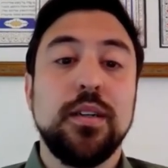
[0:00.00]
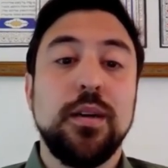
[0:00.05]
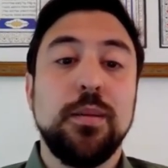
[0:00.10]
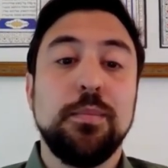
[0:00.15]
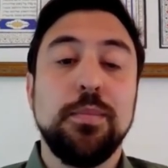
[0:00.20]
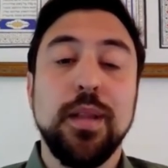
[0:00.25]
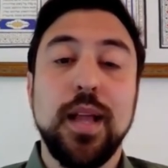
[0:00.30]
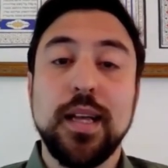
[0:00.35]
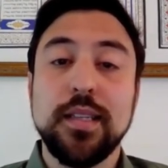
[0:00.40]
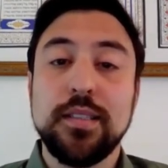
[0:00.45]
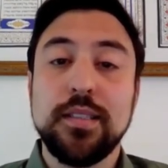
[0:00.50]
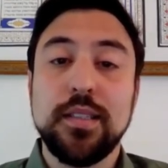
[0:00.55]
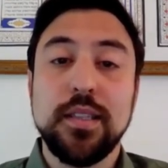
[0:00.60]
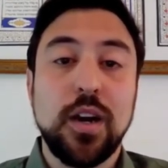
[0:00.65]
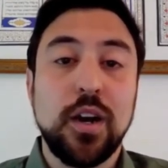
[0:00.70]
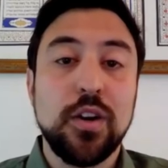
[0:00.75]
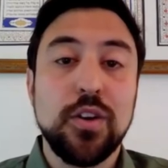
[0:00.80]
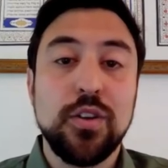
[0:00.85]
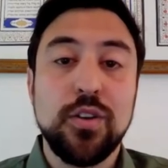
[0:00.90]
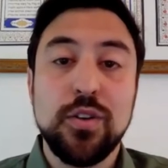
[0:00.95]
Blessed
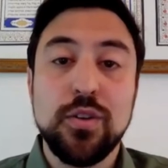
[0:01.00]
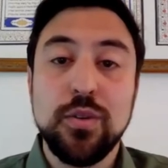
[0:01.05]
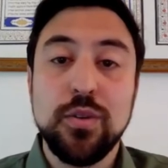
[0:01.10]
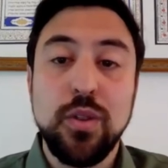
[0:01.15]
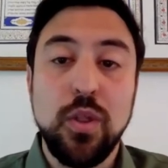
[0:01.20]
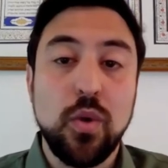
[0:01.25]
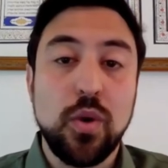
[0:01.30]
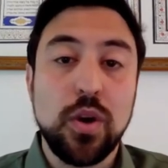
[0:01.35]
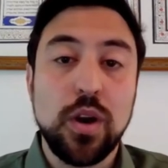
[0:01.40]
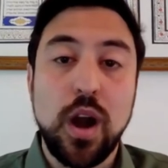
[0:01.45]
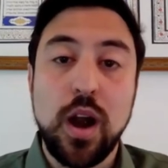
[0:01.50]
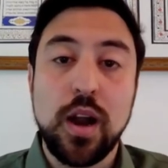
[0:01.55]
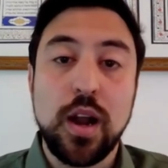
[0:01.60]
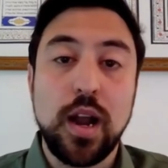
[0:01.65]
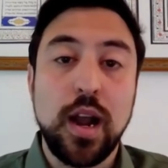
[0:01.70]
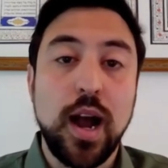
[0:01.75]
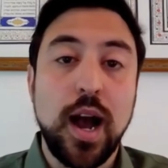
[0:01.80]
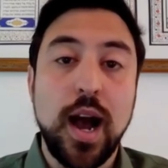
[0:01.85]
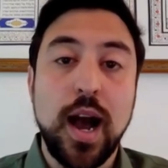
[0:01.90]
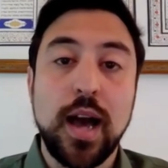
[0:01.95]
are you, Lord our
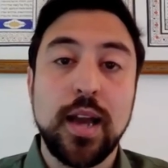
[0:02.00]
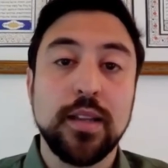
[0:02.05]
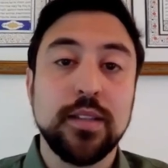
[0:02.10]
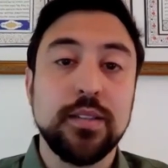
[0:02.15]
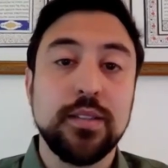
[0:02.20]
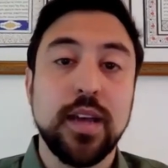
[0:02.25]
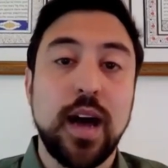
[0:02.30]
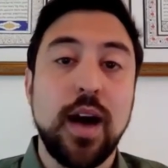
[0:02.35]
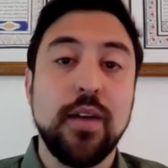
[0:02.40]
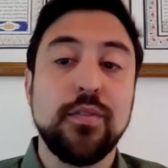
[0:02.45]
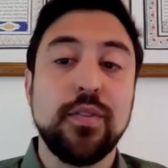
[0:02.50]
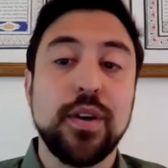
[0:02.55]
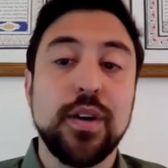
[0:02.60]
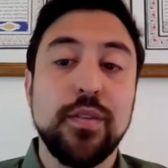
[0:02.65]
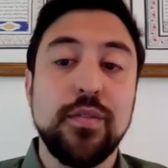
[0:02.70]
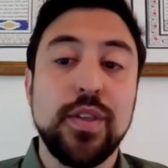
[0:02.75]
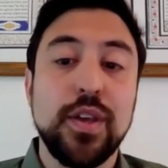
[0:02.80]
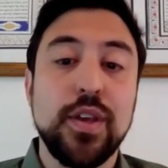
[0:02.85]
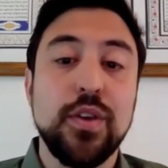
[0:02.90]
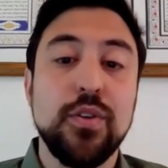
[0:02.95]
God, Sovereign
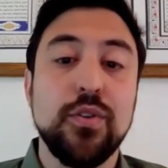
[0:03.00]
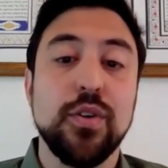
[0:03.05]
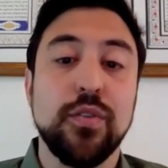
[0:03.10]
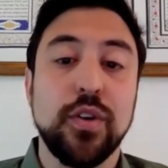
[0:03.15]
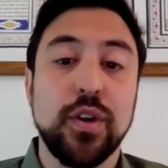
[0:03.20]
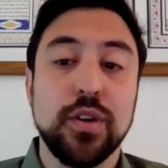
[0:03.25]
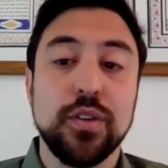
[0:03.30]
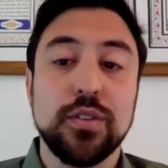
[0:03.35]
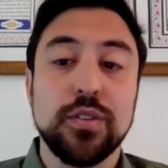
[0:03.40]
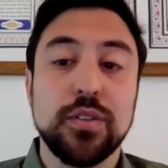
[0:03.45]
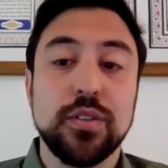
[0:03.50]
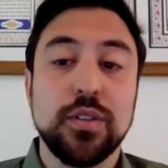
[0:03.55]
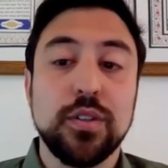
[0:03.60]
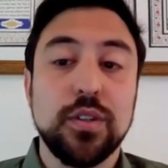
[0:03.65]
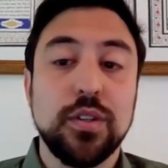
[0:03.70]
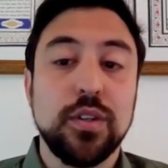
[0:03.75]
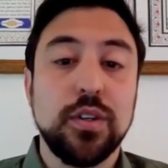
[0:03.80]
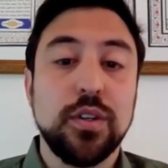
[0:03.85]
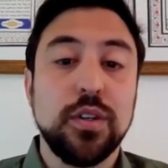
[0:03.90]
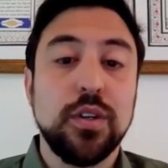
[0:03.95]
of the universe,
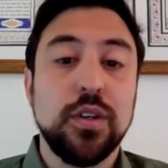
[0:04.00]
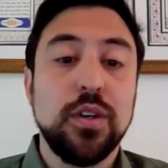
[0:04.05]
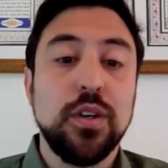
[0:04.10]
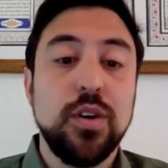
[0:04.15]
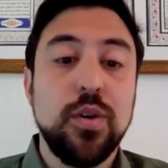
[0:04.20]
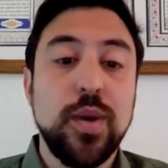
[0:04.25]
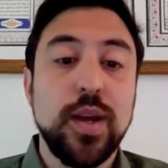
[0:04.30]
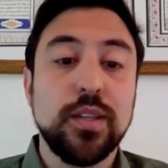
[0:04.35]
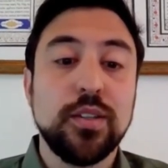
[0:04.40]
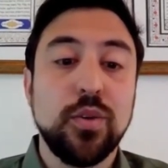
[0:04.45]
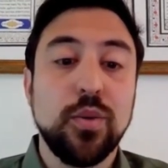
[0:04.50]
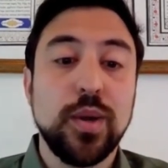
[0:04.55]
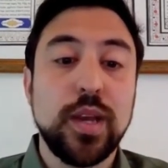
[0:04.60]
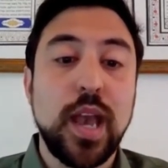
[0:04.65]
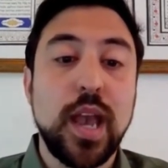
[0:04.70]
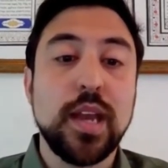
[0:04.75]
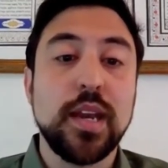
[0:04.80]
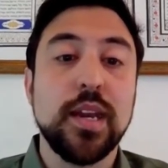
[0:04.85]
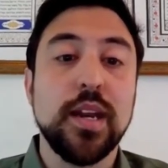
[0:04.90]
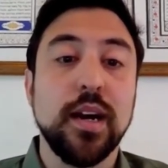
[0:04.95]
who has
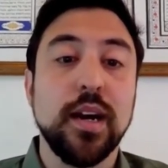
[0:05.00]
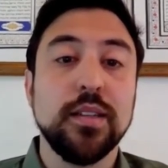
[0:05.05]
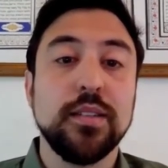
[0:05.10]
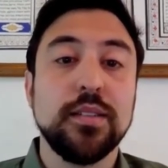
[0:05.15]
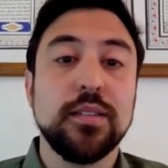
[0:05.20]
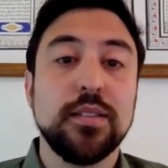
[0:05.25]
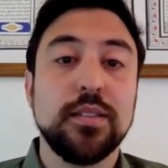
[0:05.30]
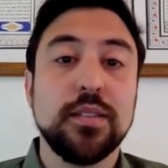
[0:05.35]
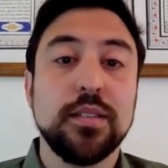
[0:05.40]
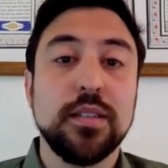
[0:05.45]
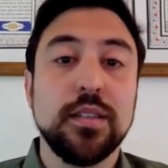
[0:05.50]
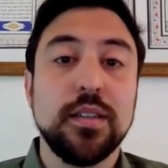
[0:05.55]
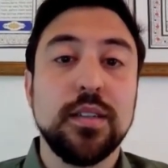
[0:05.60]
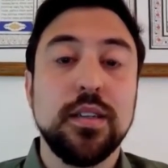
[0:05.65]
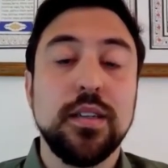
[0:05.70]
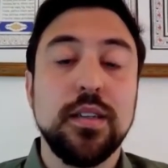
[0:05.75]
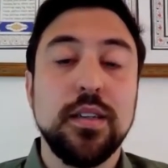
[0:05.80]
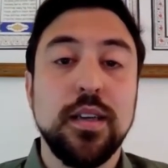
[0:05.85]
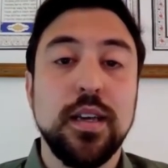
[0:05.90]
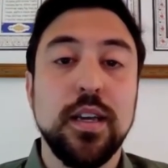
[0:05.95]
created us
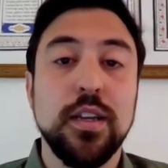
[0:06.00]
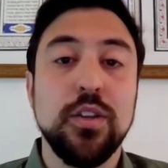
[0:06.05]
in